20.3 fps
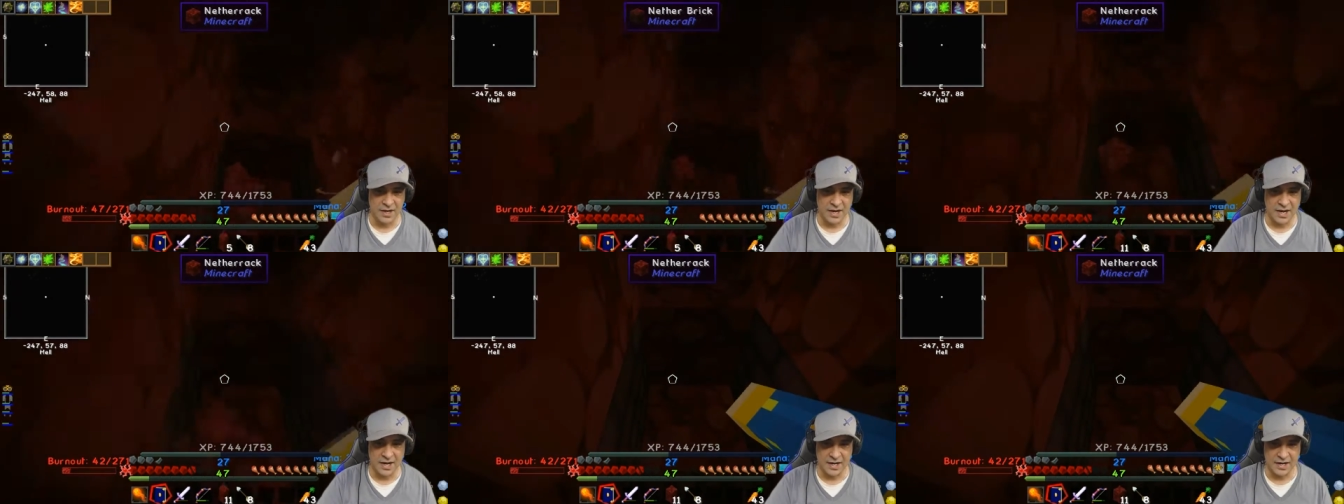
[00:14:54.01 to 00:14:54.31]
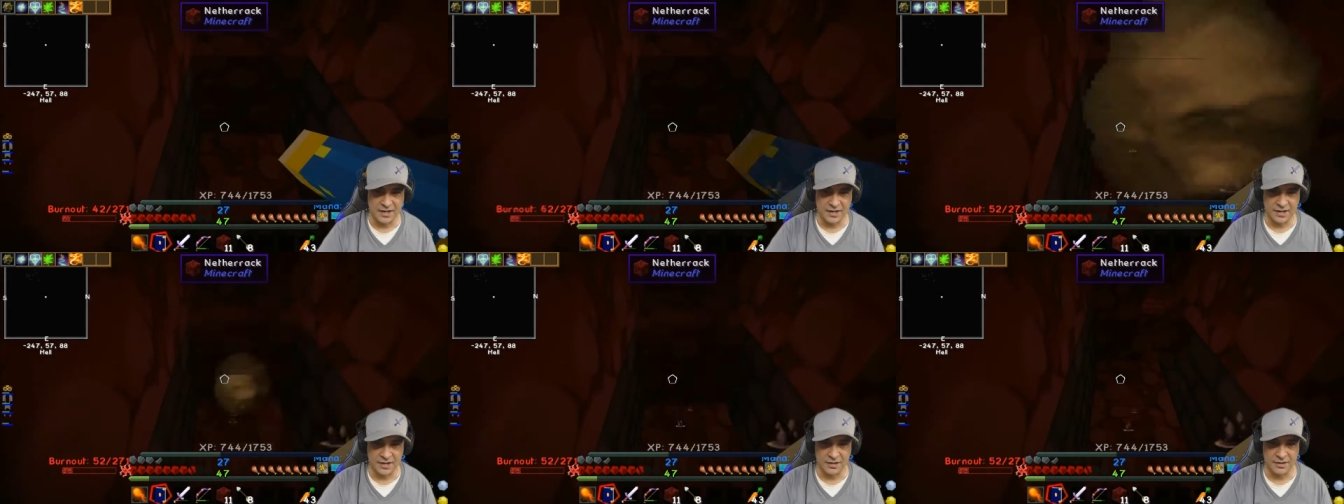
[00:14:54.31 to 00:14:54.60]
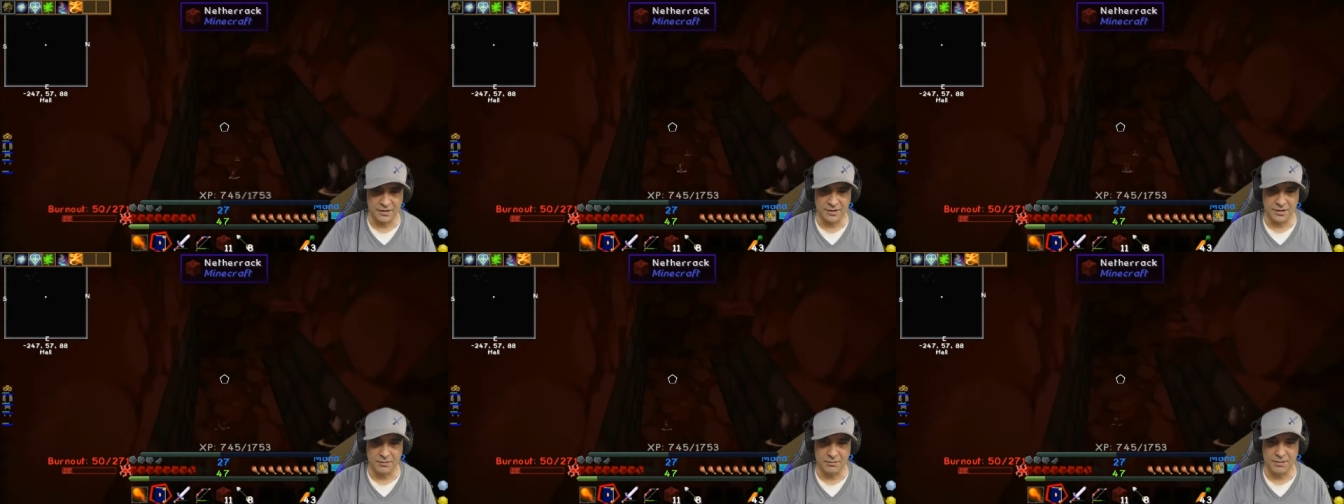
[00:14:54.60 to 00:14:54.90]
And
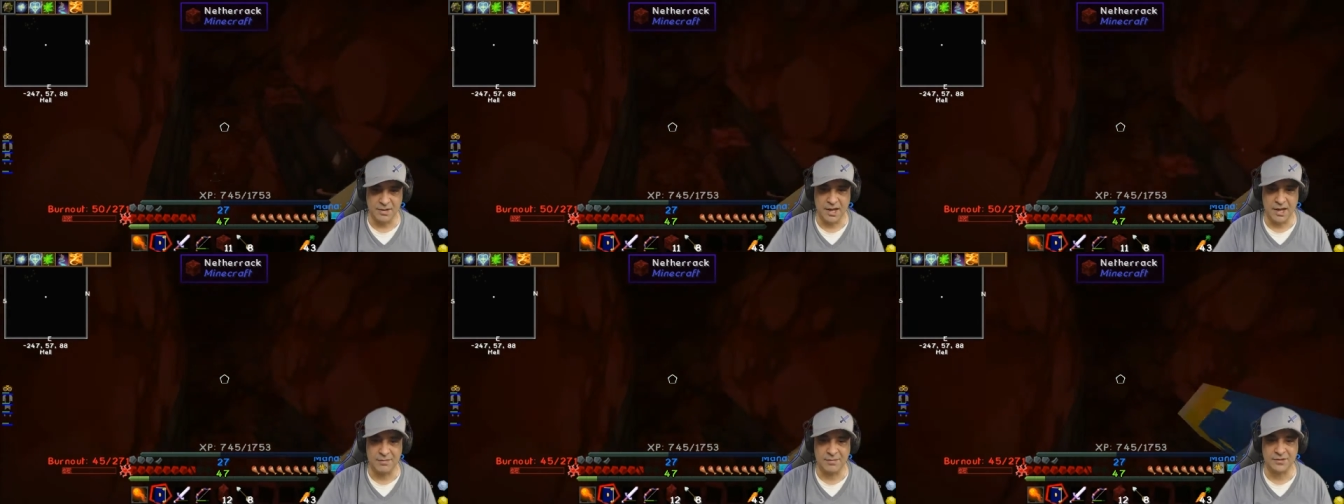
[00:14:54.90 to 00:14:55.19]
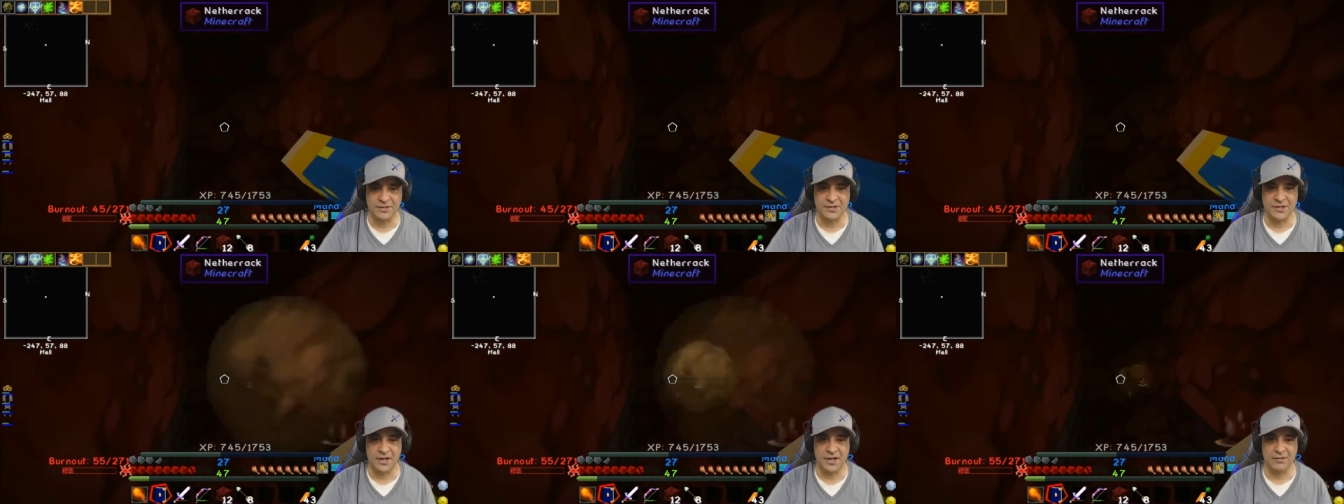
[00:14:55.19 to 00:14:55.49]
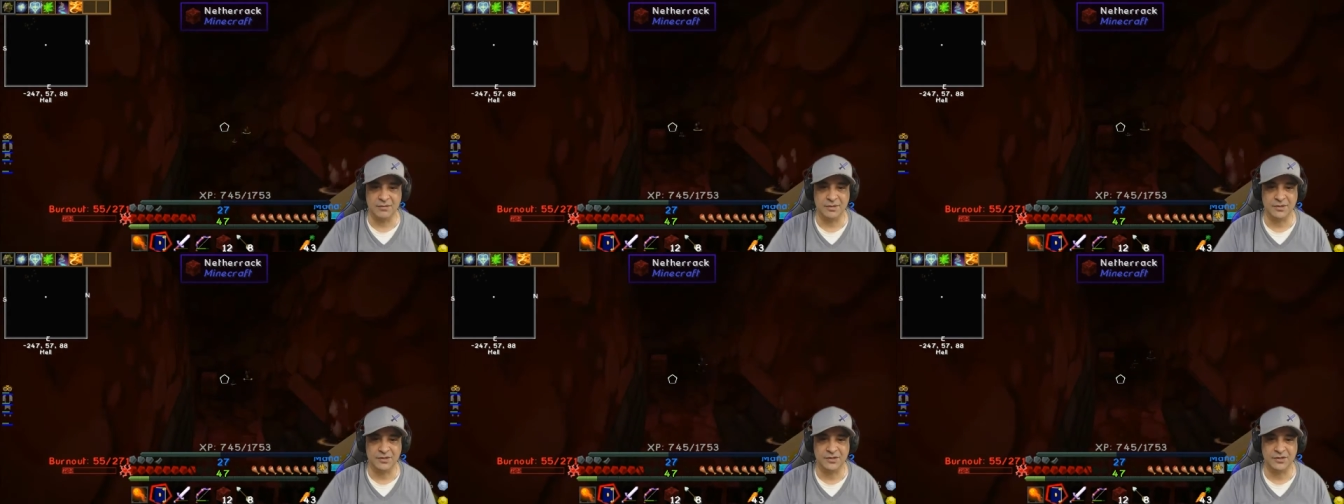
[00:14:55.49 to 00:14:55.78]
the bed is
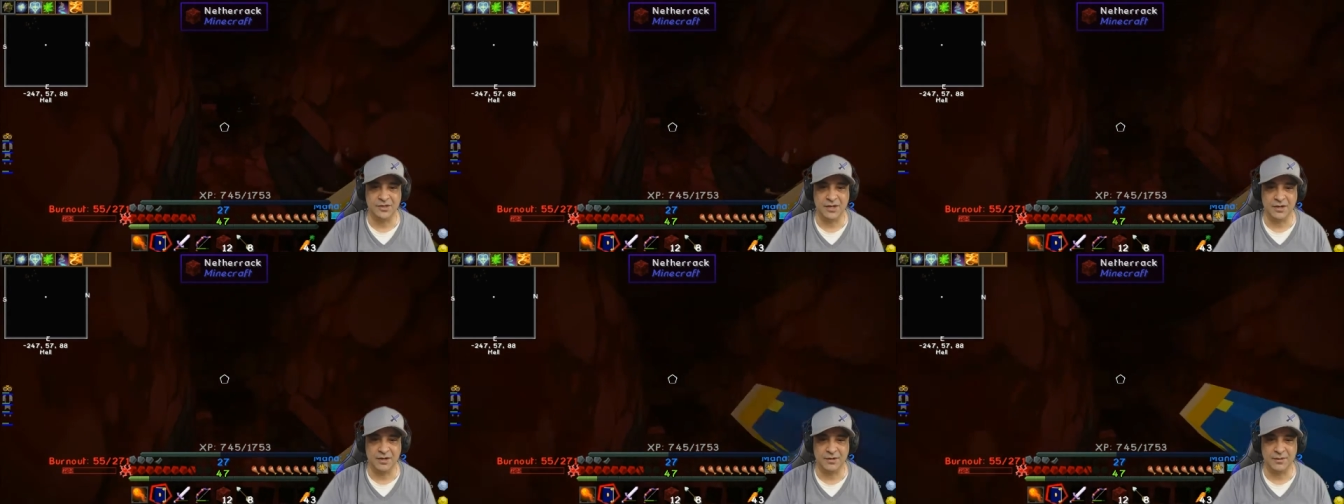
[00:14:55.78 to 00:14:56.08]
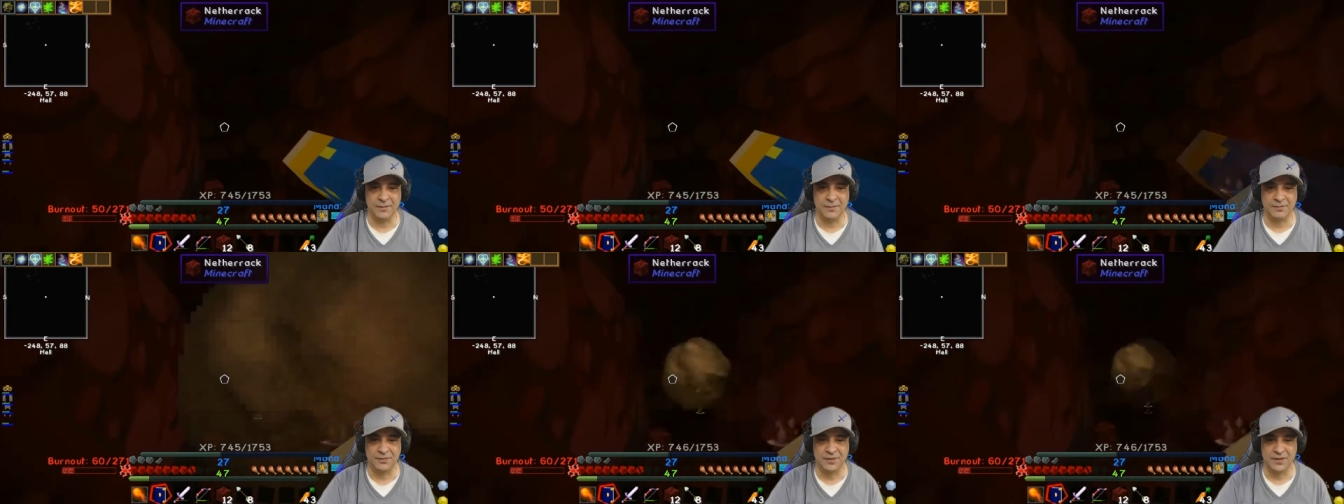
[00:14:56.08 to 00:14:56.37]
coming, so